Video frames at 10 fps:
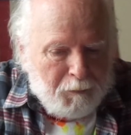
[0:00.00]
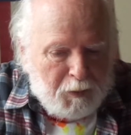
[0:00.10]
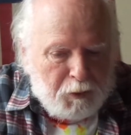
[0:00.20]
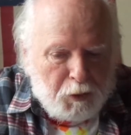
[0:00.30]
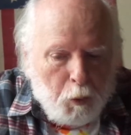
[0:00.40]

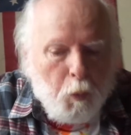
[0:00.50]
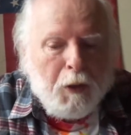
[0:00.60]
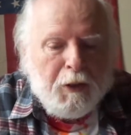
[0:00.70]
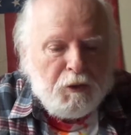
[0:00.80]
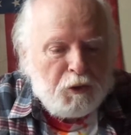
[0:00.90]
So
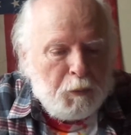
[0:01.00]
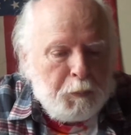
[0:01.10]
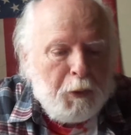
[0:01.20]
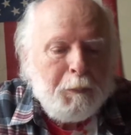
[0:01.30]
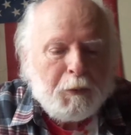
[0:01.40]
what is the
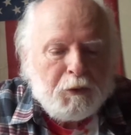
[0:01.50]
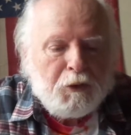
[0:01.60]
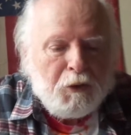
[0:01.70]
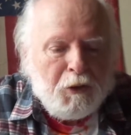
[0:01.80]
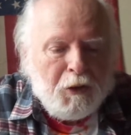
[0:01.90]

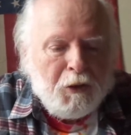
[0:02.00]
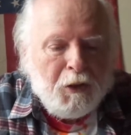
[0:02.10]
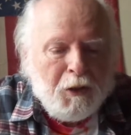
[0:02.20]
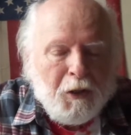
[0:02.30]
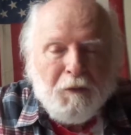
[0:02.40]
purpose
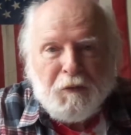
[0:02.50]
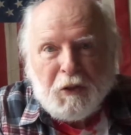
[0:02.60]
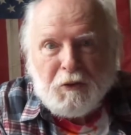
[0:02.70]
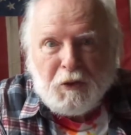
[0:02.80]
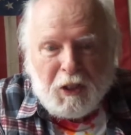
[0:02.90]
of
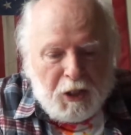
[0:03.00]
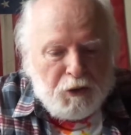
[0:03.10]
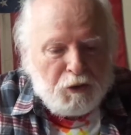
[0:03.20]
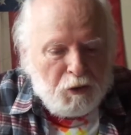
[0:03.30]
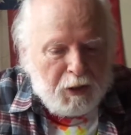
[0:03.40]
this
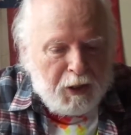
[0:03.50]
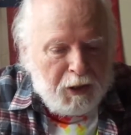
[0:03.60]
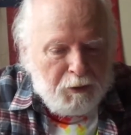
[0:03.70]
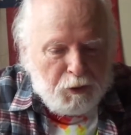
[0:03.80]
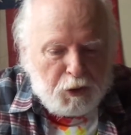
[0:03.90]

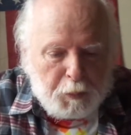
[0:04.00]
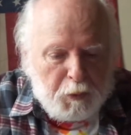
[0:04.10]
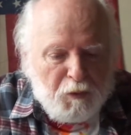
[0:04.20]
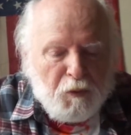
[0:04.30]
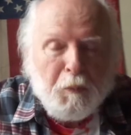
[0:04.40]
easily
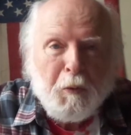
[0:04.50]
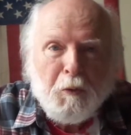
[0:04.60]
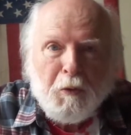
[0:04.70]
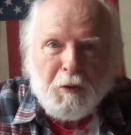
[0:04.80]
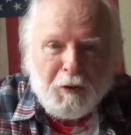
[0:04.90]

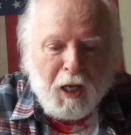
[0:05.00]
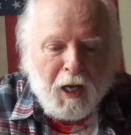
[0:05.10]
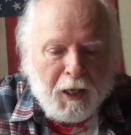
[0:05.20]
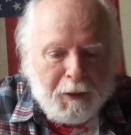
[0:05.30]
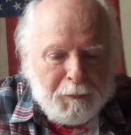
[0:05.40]
disprovable
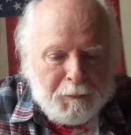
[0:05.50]
lie?